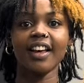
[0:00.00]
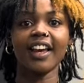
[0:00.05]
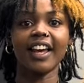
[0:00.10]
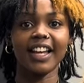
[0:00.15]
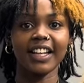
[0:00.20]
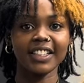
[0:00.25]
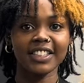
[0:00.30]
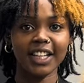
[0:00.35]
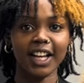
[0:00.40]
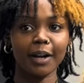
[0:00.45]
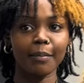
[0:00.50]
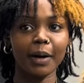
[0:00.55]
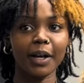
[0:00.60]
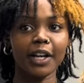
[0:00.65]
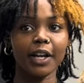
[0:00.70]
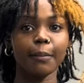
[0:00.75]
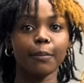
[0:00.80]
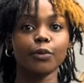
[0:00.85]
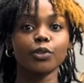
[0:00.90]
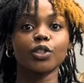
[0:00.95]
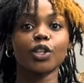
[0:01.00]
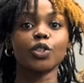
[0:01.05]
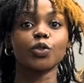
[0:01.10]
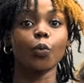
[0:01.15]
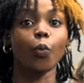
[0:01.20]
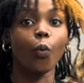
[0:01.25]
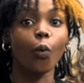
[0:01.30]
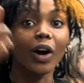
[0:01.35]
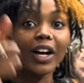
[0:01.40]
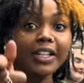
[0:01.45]
inside of my nipples because
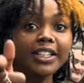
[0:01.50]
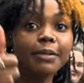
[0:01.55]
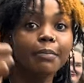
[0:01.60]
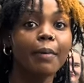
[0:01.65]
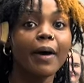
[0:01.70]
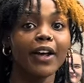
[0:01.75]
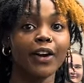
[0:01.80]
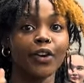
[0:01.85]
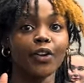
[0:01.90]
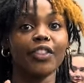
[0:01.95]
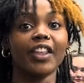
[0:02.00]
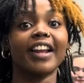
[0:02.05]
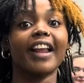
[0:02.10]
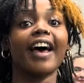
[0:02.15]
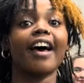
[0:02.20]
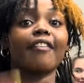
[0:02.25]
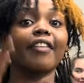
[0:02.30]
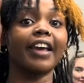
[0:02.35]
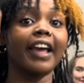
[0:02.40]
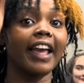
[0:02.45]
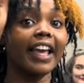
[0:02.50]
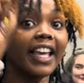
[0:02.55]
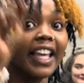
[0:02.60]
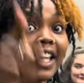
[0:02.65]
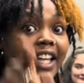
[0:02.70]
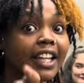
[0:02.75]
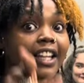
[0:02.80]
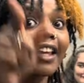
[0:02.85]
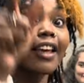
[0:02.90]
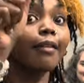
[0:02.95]
what's better than having a
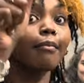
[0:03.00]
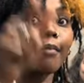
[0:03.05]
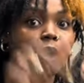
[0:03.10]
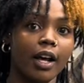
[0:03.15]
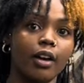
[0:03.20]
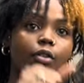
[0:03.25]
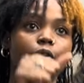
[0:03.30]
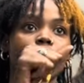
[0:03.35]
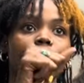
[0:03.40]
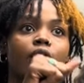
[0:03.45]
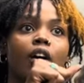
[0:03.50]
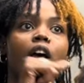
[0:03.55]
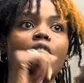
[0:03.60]
healing metal